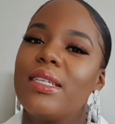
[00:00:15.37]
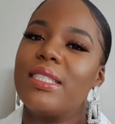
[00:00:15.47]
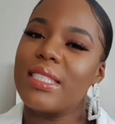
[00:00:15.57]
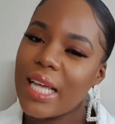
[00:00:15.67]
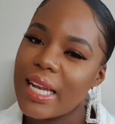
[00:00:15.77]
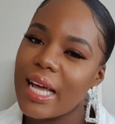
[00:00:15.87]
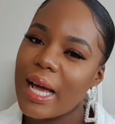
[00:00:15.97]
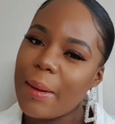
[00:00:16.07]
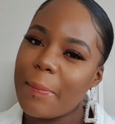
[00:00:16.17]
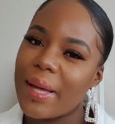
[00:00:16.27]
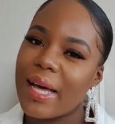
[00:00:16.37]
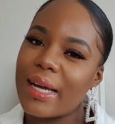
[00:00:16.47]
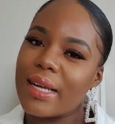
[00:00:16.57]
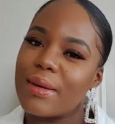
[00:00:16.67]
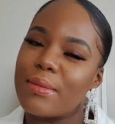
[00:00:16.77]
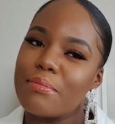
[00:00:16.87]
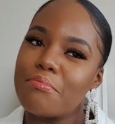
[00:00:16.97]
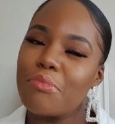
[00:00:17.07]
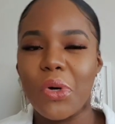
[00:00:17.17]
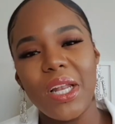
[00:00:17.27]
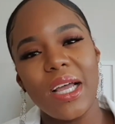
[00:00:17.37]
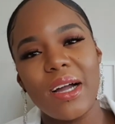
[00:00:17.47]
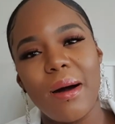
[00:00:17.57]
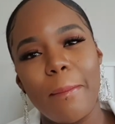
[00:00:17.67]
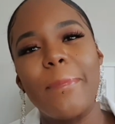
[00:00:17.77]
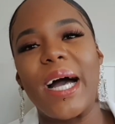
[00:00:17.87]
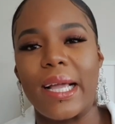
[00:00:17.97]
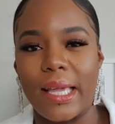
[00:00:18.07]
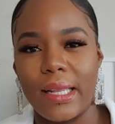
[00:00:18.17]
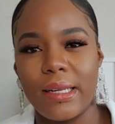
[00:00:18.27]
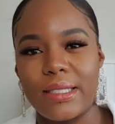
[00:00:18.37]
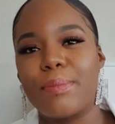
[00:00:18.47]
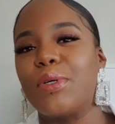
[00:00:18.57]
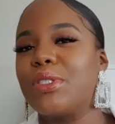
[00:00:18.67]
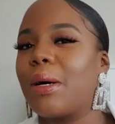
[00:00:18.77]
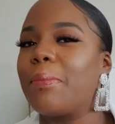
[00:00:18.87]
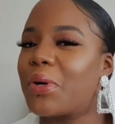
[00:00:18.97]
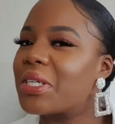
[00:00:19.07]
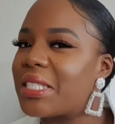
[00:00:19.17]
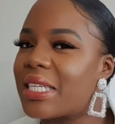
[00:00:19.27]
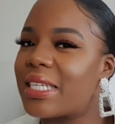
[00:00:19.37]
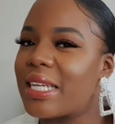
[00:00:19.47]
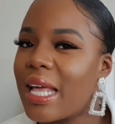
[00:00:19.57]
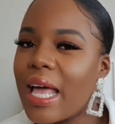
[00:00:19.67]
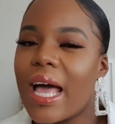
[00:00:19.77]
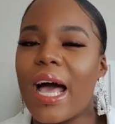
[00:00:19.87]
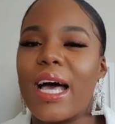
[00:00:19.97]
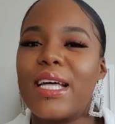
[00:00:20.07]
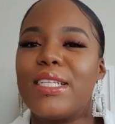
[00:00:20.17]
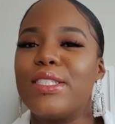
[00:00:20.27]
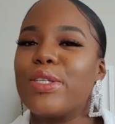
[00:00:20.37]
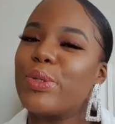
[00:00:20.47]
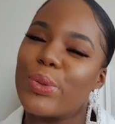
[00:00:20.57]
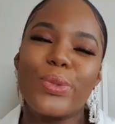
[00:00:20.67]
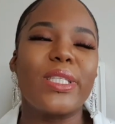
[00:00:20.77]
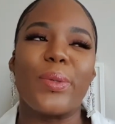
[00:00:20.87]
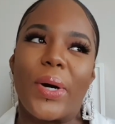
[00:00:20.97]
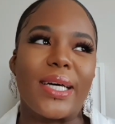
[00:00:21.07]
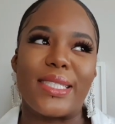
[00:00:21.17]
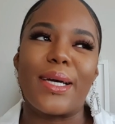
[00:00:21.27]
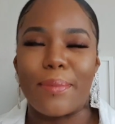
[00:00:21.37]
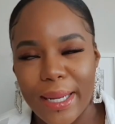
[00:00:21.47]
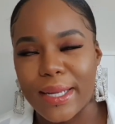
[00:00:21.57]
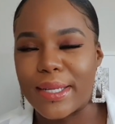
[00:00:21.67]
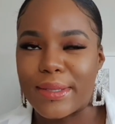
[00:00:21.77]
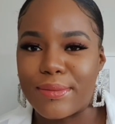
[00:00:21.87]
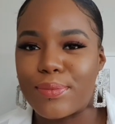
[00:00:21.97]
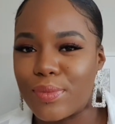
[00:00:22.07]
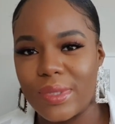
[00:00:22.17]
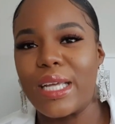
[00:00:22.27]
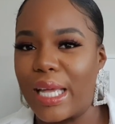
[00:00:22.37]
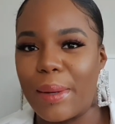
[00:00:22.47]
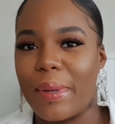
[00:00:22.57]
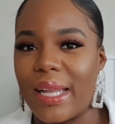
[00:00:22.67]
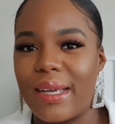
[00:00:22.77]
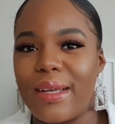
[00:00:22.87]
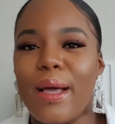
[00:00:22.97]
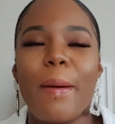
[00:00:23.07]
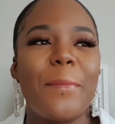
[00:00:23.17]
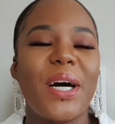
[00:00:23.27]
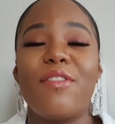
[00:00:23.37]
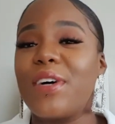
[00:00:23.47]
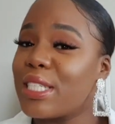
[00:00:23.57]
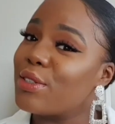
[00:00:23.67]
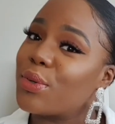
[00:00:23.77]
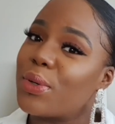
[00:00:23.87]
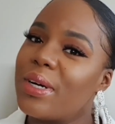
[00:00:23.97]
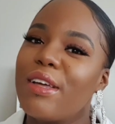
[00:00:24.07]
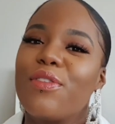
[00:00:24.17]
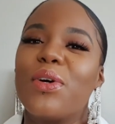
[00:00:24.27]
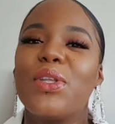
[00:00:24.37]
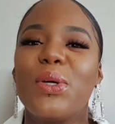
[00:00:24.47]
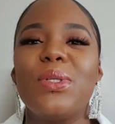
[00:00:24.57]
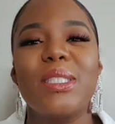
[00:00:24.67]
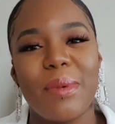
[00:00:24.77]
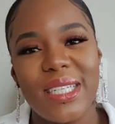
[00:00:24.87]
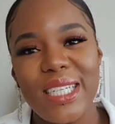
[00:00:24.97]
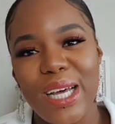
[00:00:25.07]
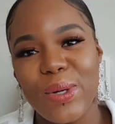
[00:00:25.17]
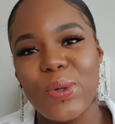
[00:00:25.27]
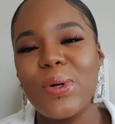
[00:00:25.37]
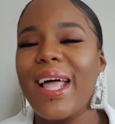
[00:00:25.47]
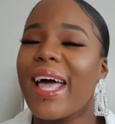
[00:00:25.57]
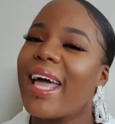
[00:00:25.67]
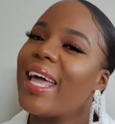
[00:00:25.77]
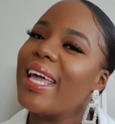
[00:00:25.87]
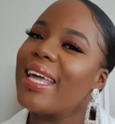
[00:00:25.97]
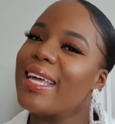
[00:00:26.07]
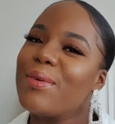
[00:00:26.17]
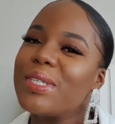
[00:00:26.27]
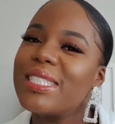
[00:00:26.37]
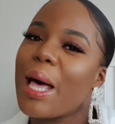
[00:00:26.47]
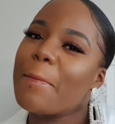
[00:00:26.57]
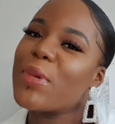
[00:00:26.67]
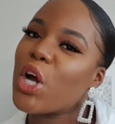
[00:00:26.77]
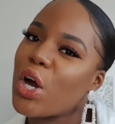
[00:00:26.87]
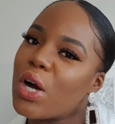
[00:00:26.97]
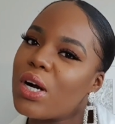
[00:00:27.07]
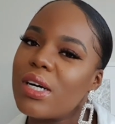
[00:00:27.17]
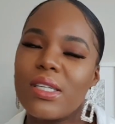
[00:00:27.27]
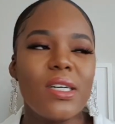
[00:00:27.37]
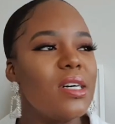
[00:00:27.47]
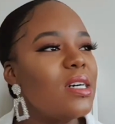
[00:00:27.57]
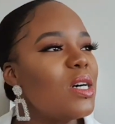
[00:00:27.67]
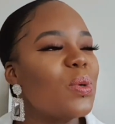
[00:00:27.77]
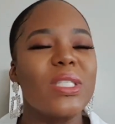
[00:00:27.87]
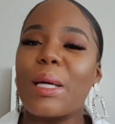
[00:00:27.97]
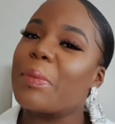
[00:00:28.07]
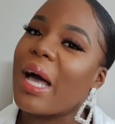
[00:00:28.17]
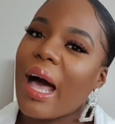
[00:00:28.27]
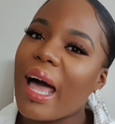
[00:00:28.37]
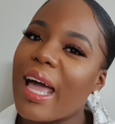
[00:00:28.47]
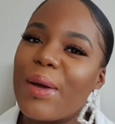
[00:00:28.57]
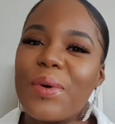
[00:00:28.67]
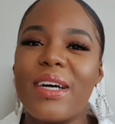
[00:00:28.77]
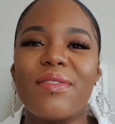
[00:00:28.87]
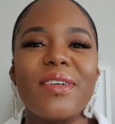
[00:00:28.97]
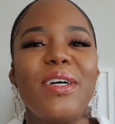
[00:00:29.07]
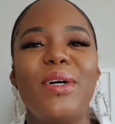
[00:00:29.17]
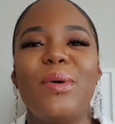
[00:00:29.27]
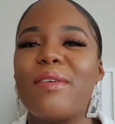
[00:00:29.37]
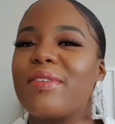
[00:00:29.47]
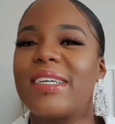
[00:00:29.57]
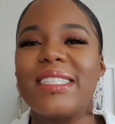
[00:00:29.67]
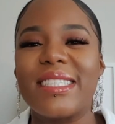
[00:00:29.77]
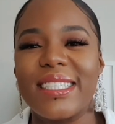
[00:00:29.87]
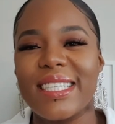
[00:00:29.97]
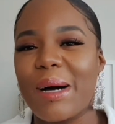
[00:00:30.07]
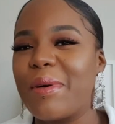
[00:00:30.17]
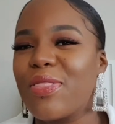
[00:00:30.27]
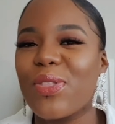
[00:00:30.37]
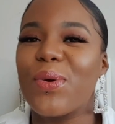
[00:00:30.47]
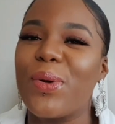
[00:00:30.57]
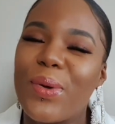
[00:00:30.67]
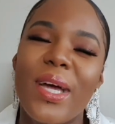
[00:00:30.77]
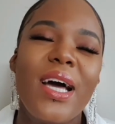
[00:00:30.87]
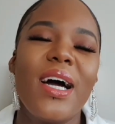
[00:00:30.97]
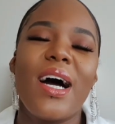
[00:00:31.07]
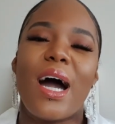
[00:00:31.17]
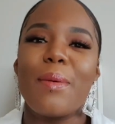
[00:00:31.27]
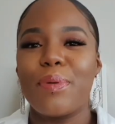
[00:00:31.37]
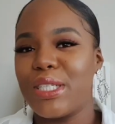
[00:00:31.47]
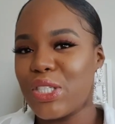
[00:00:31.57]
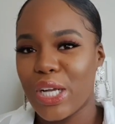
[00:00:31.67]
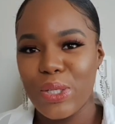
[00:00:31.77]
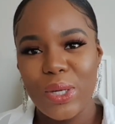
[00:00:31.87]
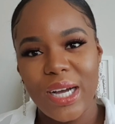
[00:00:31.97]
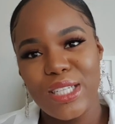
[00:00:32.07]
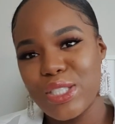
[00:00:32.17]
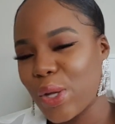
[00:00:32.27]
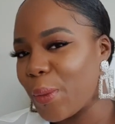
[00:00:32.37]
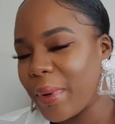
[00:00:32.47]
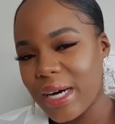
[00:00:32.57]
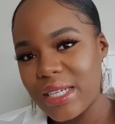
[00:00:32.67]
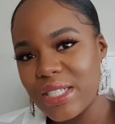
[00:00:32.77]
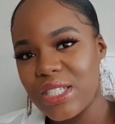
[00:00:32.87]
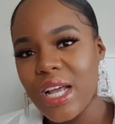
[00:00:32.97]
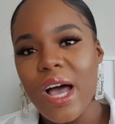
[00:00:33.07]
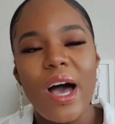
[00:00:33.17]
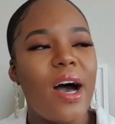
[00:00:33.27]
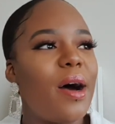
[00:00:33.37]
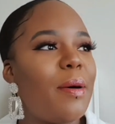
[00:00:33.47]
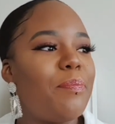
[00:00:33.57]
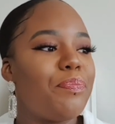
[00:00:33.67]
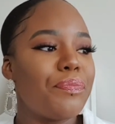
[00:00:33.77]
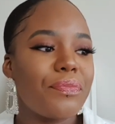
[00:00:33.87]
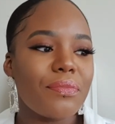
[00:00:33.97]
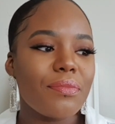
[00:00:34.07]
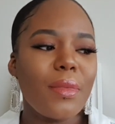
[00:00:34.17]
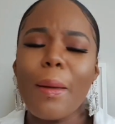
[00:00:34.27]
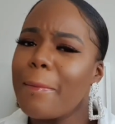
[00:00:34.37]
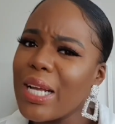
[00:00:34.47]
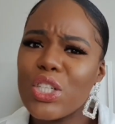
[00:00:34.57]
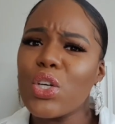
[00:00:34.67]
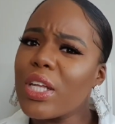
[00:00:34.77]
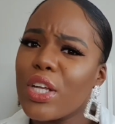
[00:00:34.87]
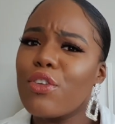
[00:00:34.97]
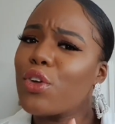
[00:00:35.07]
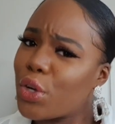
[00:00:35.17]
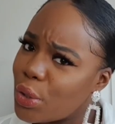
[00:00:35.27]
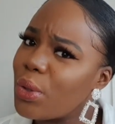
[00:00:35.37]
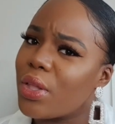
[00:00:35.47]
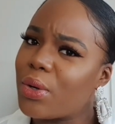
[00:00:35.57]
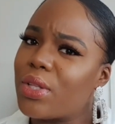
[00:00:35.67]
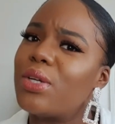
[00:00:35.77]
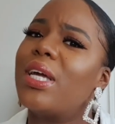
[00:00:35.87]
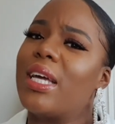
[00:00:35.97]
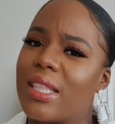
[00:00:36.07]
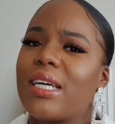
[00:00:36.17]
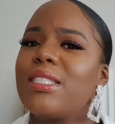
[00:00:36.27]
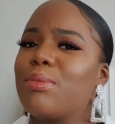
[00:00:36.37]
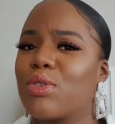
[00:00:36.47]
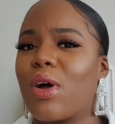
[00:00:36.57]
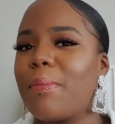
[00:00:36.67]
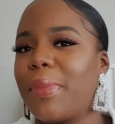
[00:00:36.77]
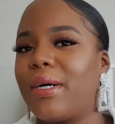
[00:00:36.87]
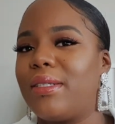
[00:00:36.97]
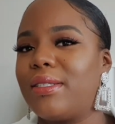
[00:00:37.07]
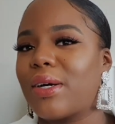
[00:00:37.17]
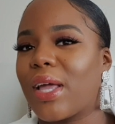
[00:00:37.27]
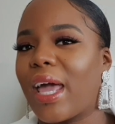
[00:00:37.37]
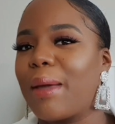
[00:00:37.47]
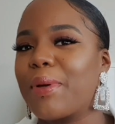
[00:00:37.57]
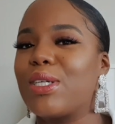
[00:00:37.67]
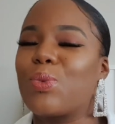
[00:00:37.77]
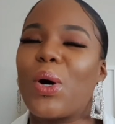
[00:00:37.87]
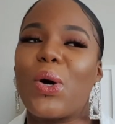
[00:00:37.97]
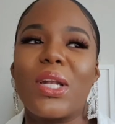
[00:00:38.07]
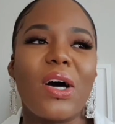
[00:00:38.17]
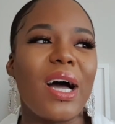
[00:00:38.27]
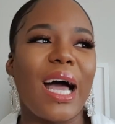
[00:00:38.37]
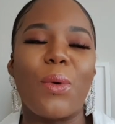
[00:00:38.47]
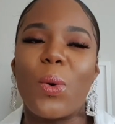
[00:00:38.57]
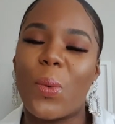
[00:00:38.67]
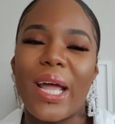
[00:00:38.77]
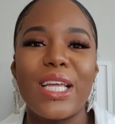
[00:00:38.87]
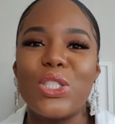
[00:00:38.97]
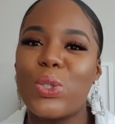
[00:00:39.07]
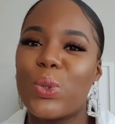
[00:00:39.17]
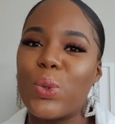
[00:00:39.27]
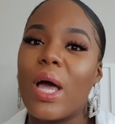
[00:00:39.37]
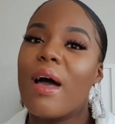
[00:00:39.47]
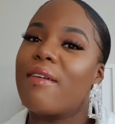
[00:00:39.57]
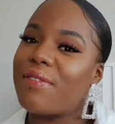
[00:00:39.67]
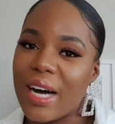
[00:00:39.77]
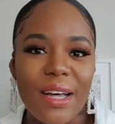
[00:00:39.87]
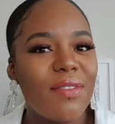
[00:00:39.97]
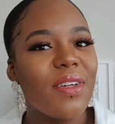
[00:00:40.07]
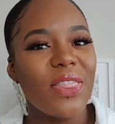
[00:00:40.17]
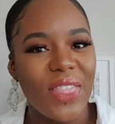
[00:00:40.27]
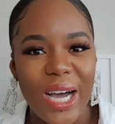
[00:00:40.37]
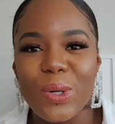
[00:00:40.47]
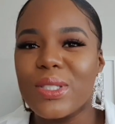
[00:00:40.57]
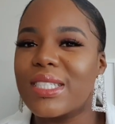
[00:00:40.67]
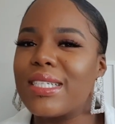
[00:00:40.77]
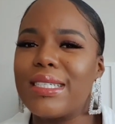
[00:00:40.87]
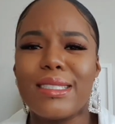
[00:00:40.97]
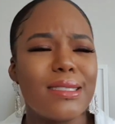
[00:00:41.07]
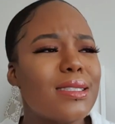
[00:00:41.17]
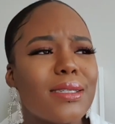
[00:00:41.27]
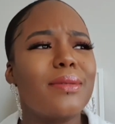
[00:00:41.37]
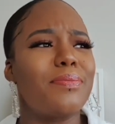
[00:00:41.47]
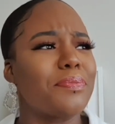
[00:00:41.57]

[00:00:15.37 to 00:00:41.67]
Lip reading: designer handbag, more like unbagging as opposed to unboxing, and you'll see why I say unbagging in a minute. But first of all, if you're new to my channel, hey, what's up girl, what's up guy, whoever it is that's coming through, I appreciate you guys so much. Make sure that if you're new though, that you hit that subscribe button, okay? Because we're on our way to 5,000 subscribers,